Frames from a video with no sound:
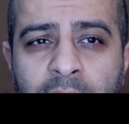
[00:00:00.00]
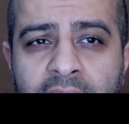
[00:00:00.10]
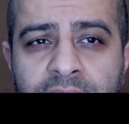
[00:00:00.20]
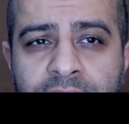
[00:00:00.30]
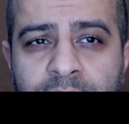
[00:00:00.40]

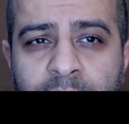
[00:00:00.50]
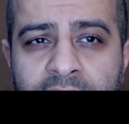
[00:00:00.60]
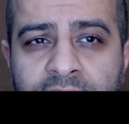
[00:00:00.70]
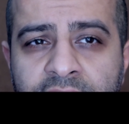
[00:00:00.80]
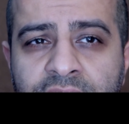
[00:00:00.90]

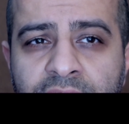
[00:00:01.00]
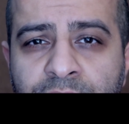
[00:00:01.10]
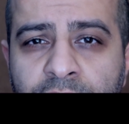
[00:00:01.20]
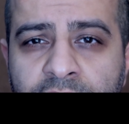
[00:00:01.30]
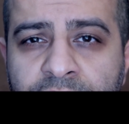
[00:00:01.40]
My
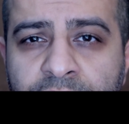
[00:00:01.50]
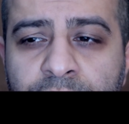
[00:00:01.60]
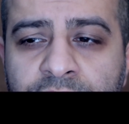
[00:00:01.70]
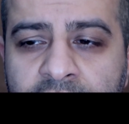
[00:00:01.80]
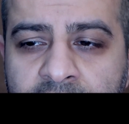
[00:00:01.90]
vision for the
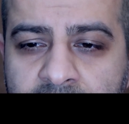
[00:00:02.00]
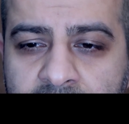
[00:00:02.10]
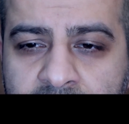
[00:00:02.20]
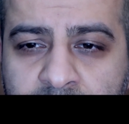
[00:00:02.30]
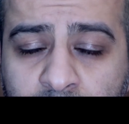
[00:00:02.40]

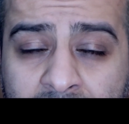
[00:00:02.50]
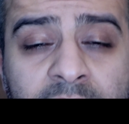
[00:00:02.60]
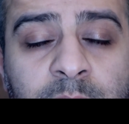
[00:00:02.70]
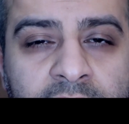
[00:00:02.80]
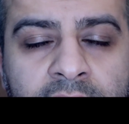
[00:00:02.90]
future is
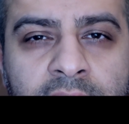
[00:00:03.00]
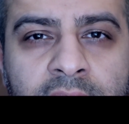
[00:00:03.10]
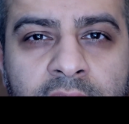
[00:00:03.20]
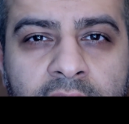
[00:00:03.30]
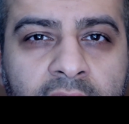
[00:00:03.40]

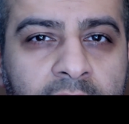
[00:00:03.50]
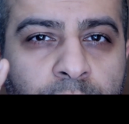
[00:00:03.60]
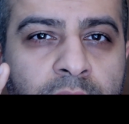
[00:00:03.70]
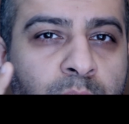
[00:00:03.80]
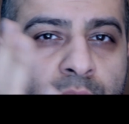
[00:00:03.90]
maybe
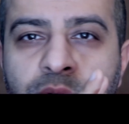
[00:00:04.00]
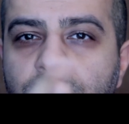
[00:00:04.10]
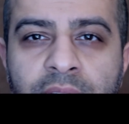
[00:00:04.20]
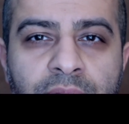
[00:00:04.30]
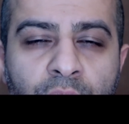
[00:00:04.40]
I will
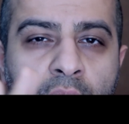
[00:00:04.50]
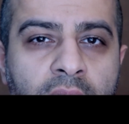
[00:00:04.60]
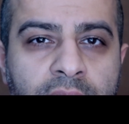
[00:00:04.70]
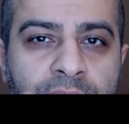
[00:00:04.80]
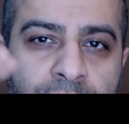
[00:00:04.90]
move the
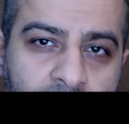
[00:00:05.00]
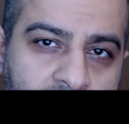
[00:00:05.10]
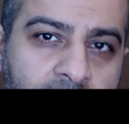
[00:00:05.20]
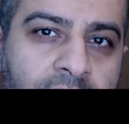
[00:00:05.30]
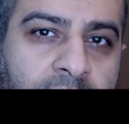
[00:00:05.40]
vlog to
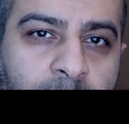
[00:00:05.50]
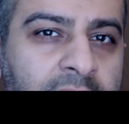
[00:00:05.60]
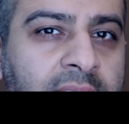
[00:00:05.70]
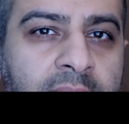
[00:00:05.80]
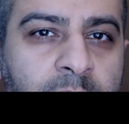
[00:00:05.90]
another
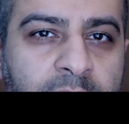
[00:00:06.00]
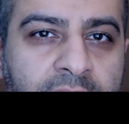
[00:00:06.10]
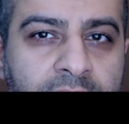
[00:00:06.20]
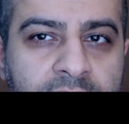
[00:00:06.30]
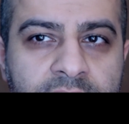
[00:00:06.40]
medium,
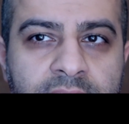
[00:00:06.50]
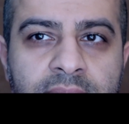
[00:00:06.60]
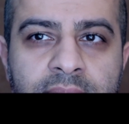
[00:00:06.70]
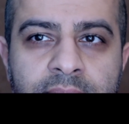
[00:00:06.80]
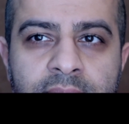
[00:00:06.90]

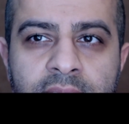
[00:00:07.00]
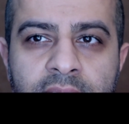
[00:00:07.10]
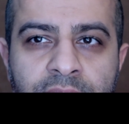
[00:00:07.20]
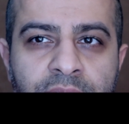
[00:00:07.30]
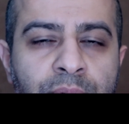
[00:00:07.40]
because
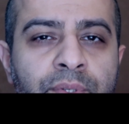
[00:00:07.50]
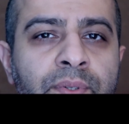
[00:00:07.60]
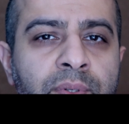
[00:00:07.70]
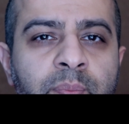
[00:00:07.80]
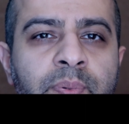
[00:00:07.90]
if
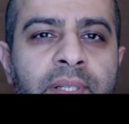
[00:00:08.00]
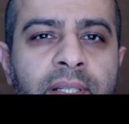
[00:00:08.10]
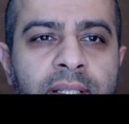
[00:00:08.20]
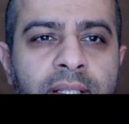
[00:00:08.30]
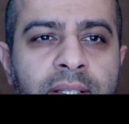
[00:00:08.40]
YouTube
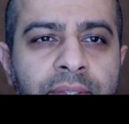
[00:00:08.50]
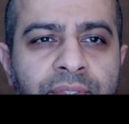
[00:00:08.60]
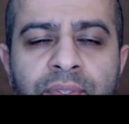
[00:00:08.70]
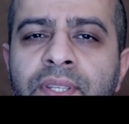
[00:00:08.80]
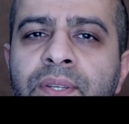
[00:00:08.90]

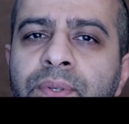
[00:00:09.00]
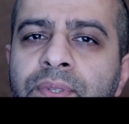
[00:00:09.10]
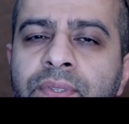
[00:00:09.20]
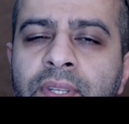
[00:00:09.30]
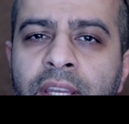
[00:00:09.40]

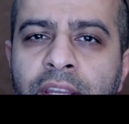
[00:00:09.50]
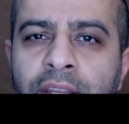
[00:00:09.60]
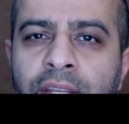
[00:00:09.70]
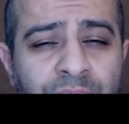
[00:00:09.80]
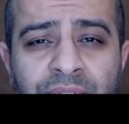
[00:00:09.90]
continues
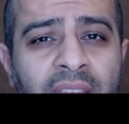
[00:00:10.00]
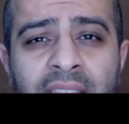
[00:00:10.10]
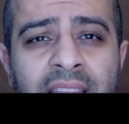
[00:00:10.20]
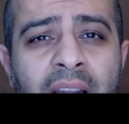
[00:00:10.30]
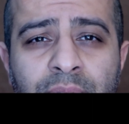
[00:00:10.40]
to
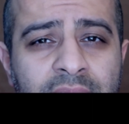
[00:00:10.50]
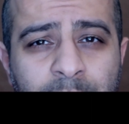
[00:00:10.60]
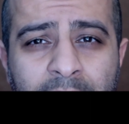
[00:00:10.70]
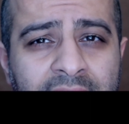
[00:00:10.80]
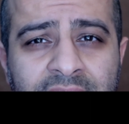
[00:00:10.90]
stand out in
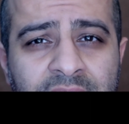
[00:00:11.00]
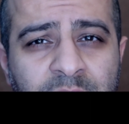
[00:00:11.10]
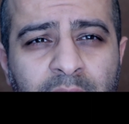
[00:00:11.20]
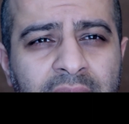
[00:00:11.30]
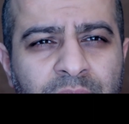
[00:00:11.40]
the
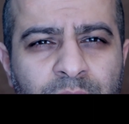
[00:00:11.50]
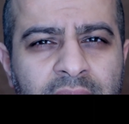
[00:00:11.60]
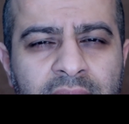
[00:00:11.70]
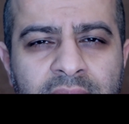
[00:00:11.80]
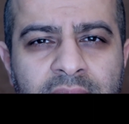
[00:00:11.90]
masses by
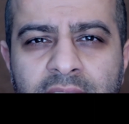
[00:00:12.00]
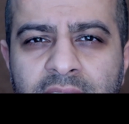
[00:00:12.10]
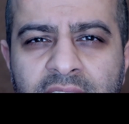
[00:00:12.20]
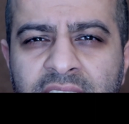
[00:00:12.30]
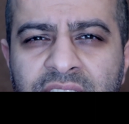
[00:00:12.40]
doing
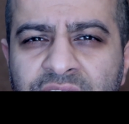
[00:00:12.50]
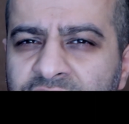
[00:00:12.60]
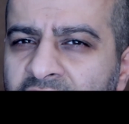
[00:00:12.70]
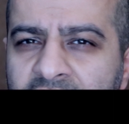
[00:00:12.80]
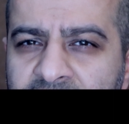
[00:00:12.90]

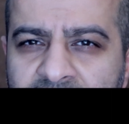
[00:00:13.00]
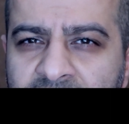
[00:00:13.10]
insane